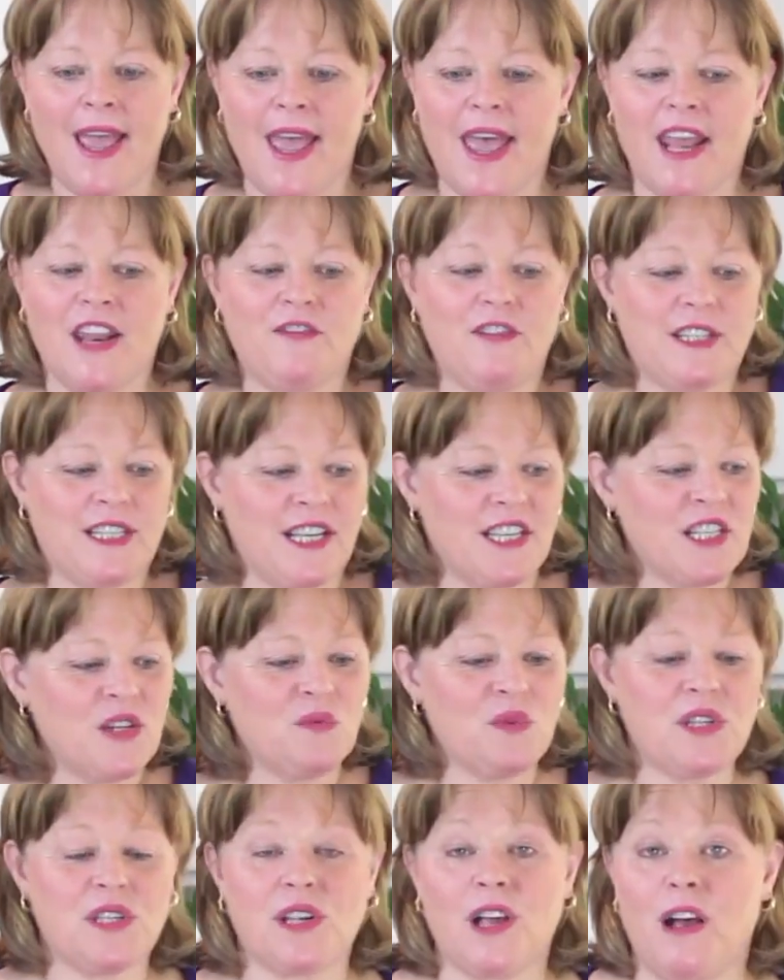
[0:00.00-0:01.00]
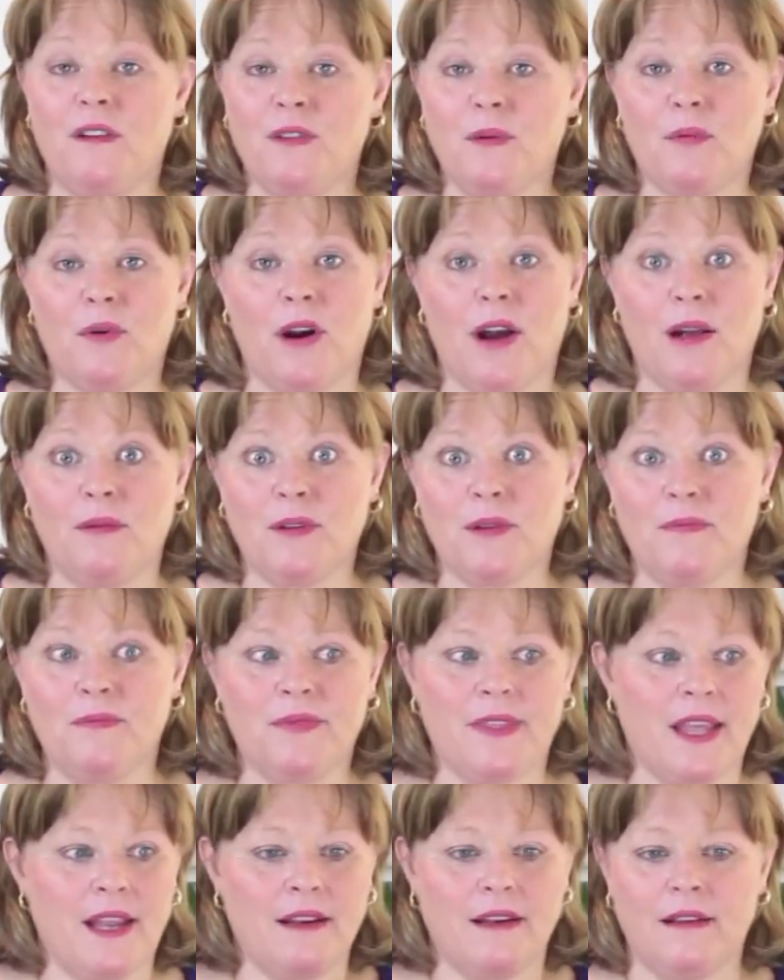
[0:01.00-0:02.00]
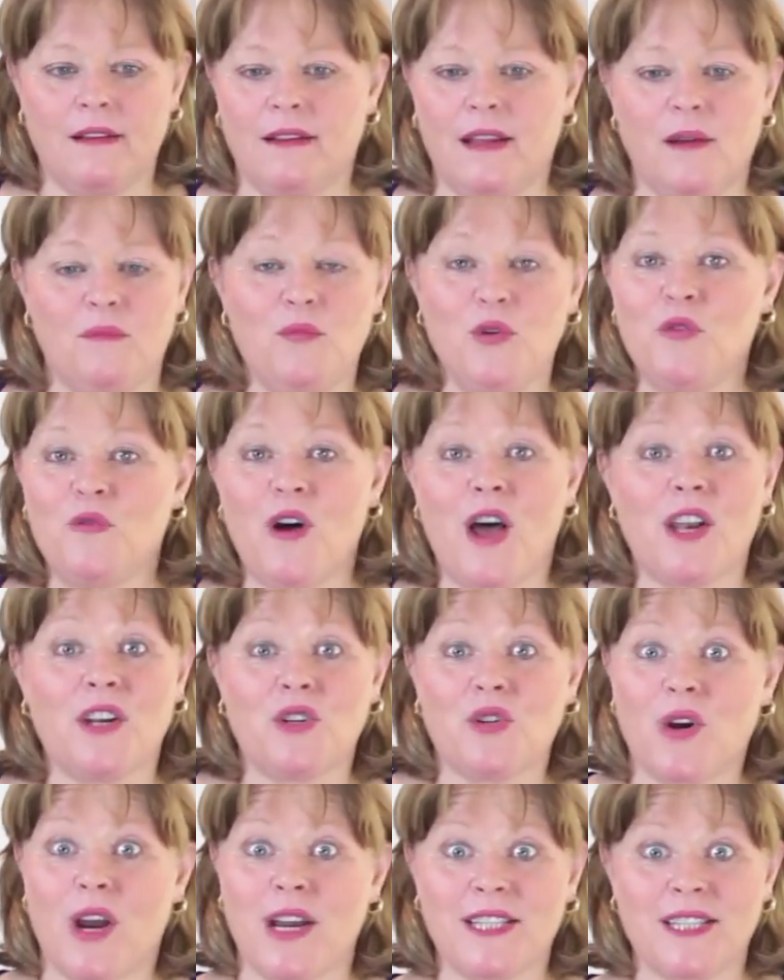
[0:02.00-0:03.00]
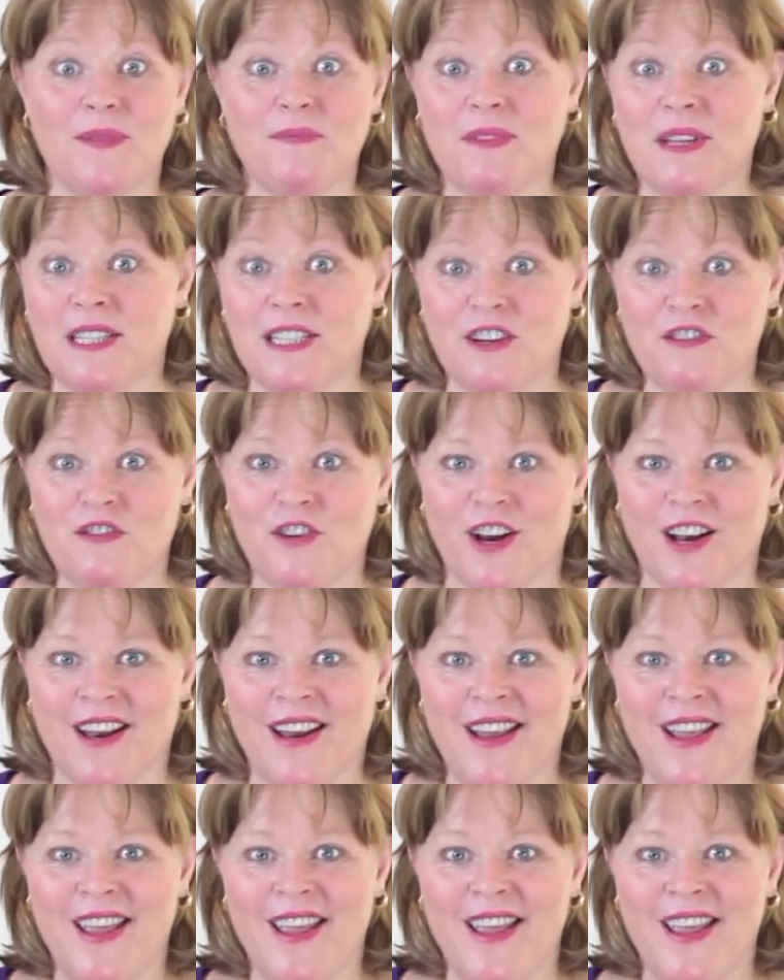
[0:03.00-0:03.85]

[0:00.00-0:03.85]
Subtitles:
And if it doesn't resolve the problem, then move on and try something different.